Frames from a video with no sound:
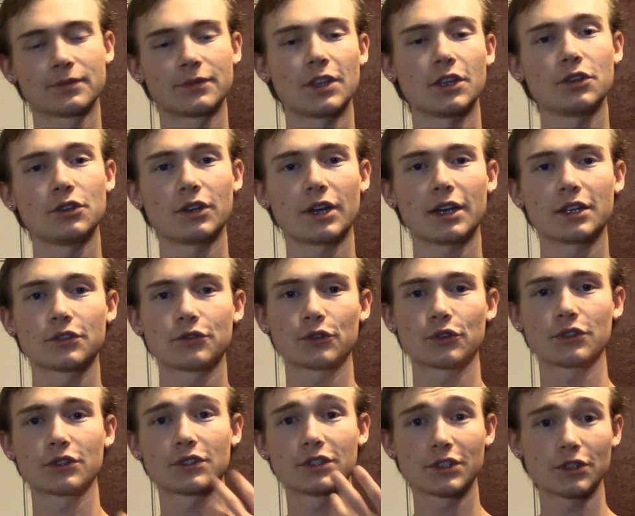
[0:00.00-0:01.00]
Thank you guys
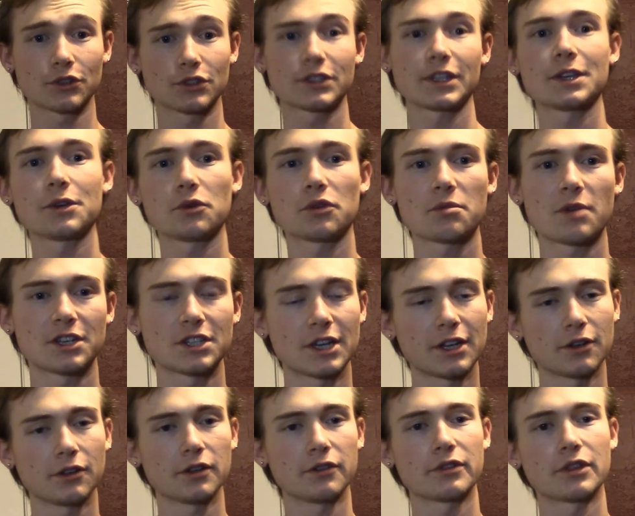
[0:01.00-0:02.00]
for still sticking with my
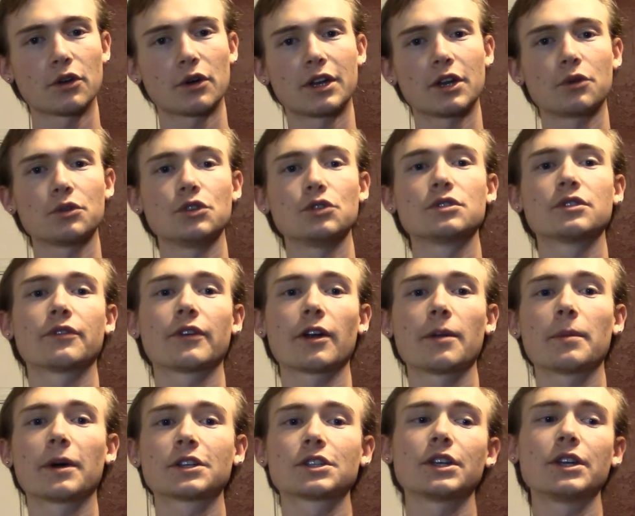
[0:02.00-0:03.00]
channel, even though I don't use it very
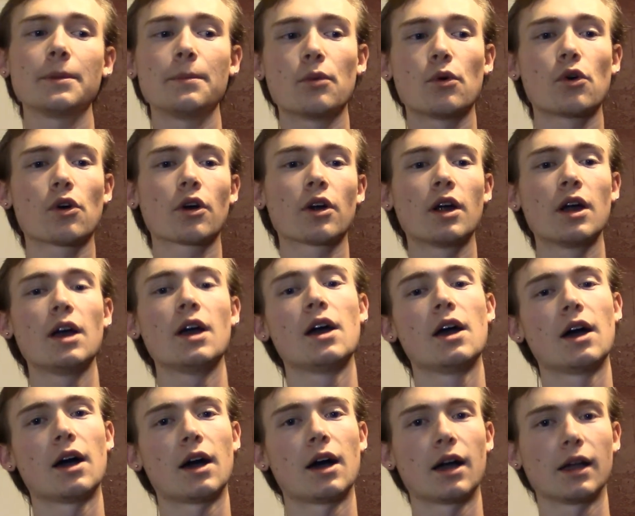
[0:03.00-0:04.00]
much anymore.
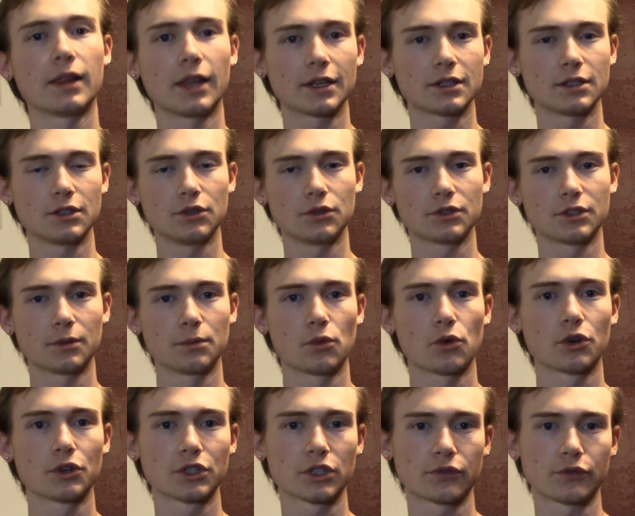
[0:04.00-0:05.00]
I like to use it
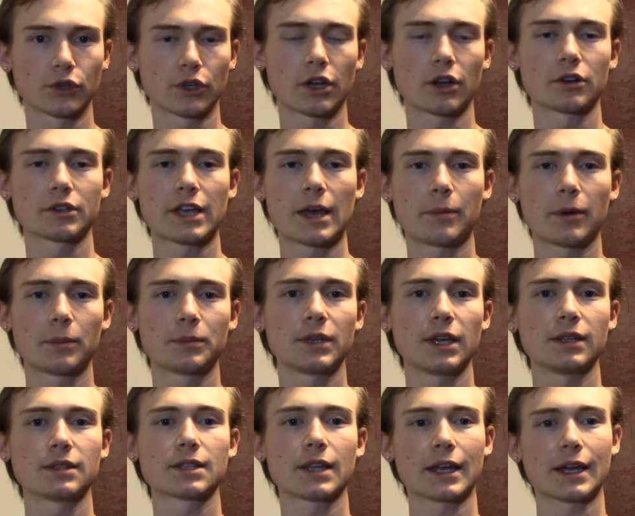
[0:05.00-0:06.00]
more just for Cutter Tap
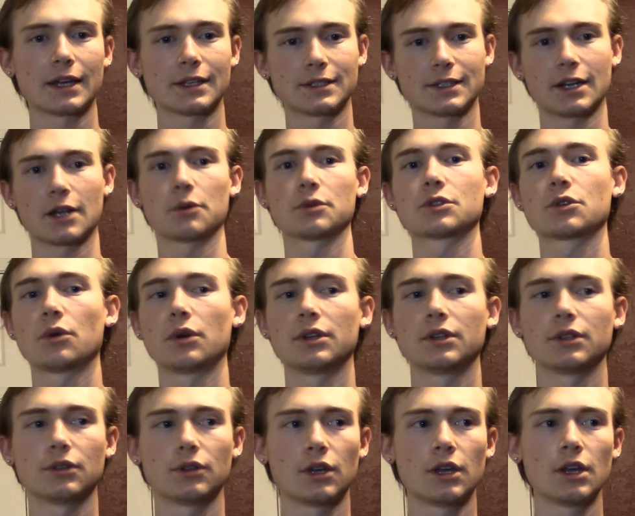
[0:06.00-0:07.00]
updates, like I said I was going
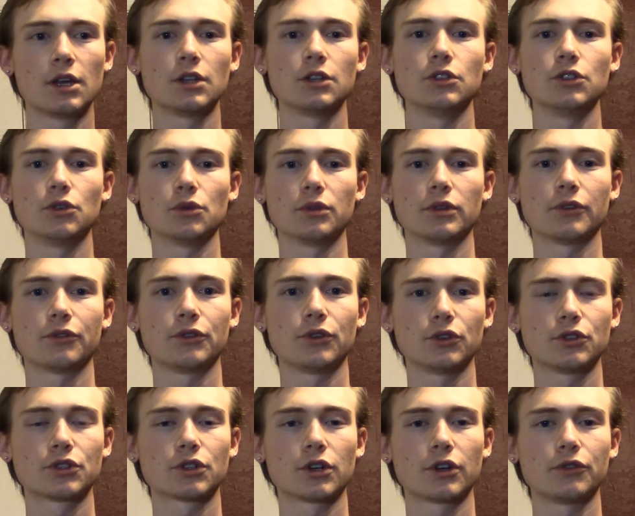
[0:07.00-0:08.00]
to do in the
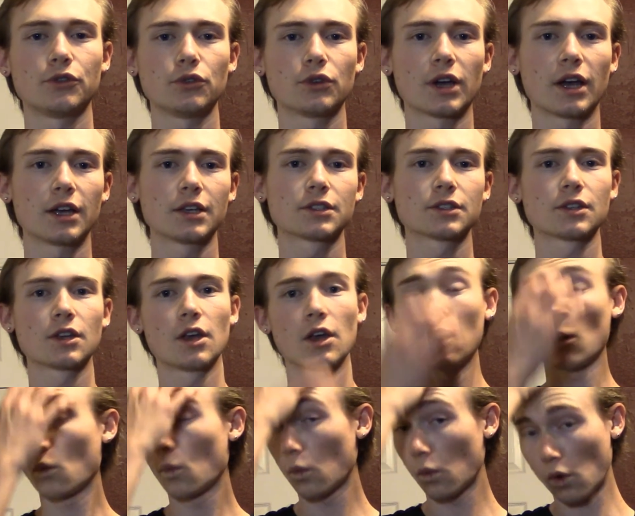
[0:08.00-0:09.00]
future. If you guys
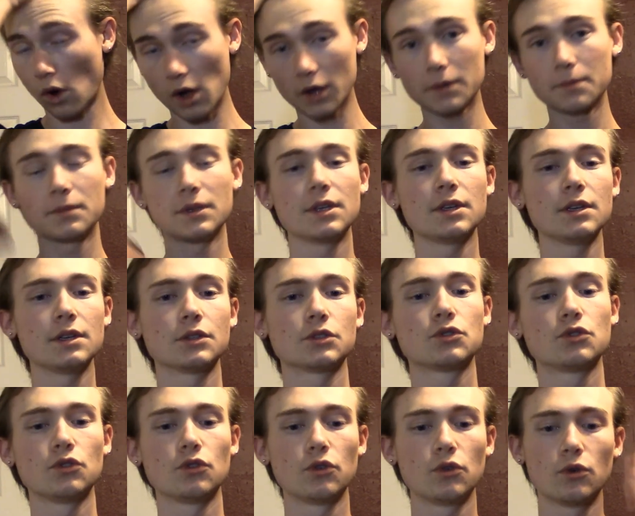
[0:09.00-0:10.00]
want me
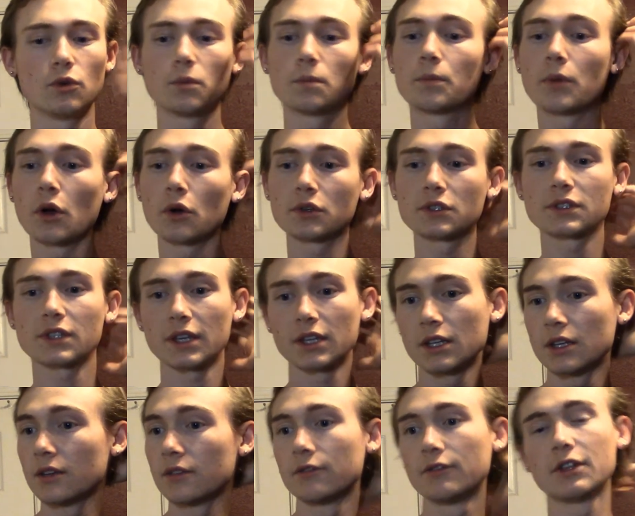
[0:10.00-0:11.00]
to post
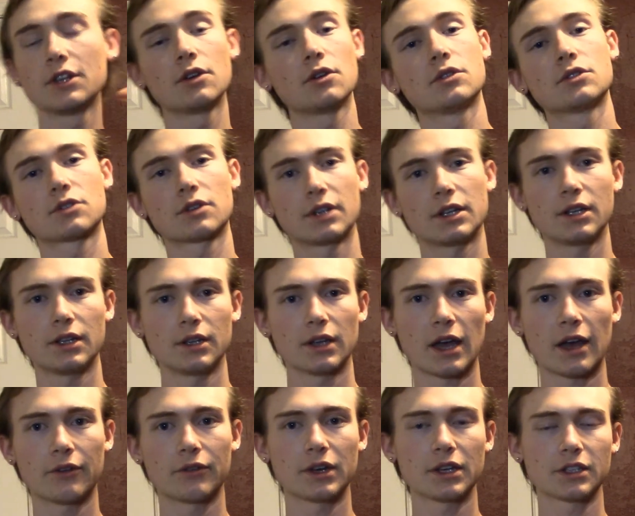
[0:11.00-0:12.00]
any videos or
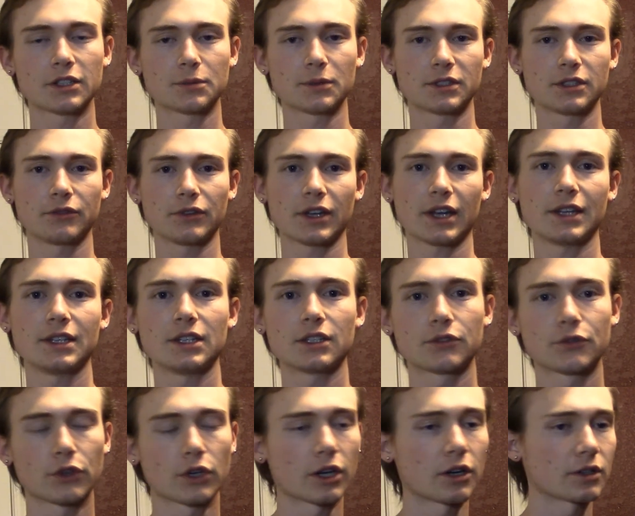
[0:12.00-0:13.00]
have any specific ideas
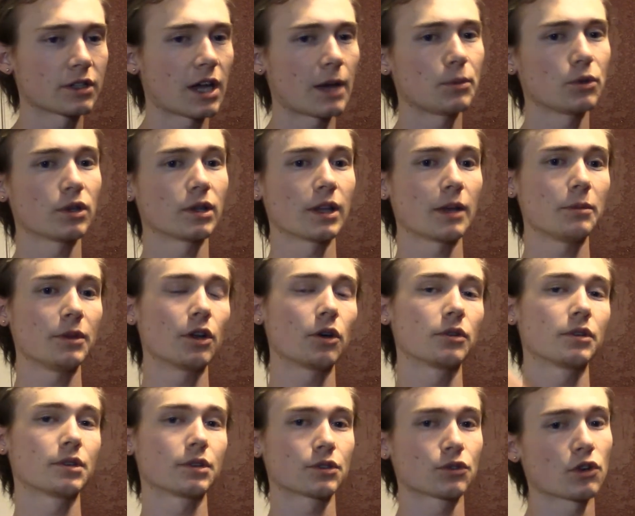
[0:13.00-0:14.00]
for Cutter Tap, you can let me know in
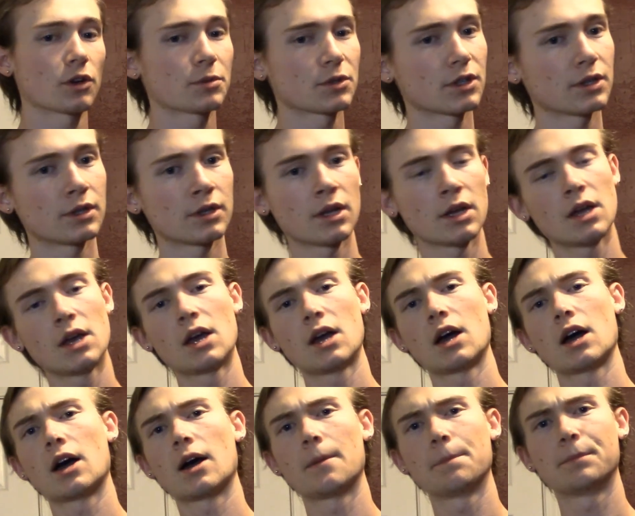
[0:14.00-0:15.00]
the description.
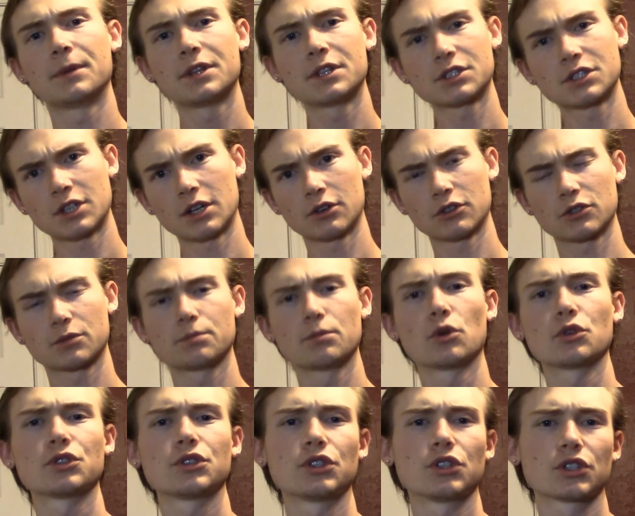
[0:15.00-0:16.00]
But this channel is
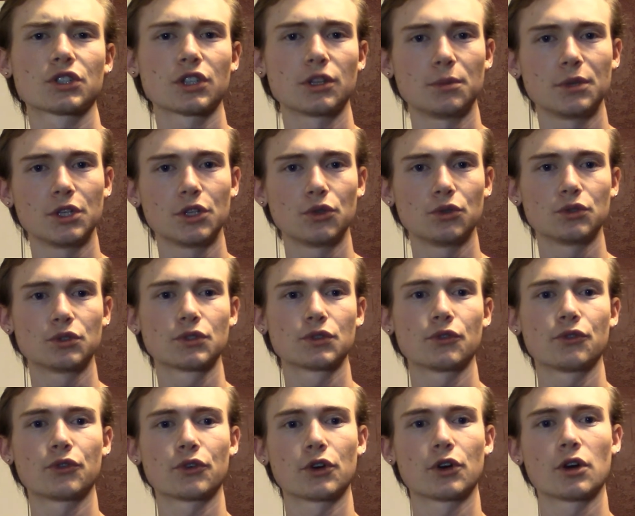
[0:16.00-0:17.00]
mostly just going to be used
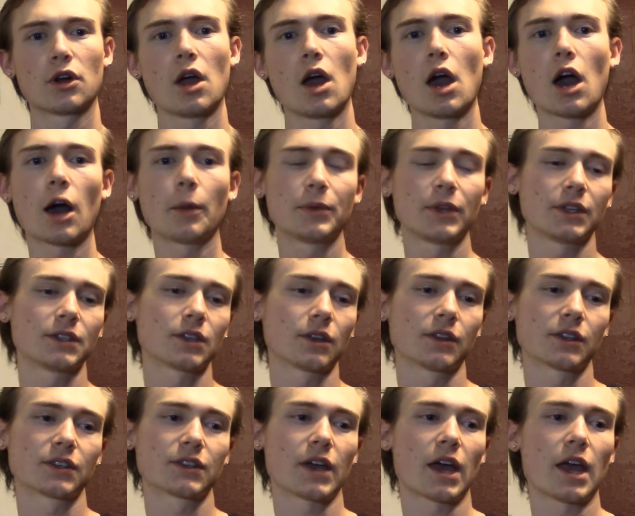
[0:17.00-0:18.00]
for updates on
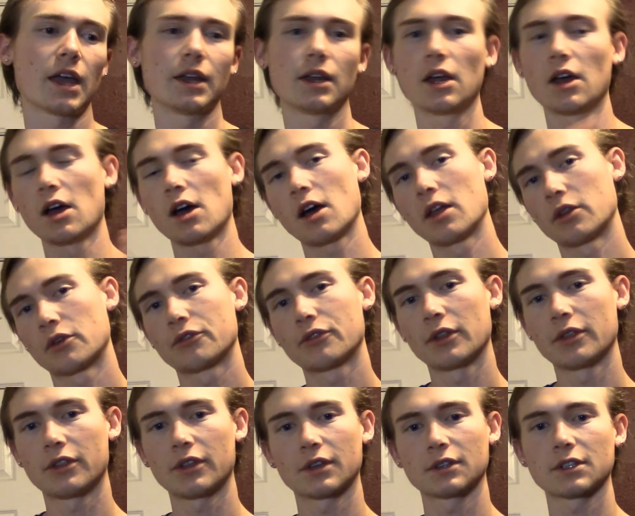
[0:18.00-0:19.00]
the site, other
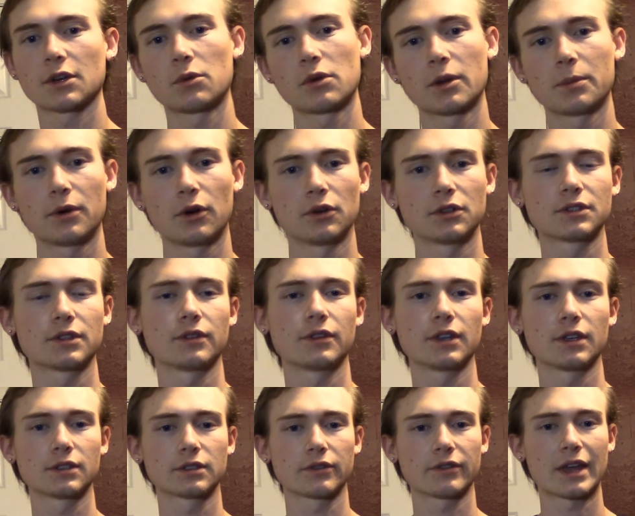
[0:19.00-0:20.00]
fun things I want to post, and
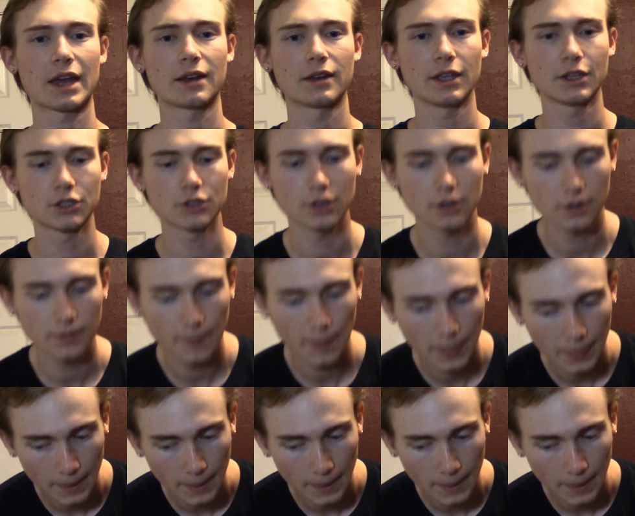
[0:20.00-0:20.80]
things of that nature.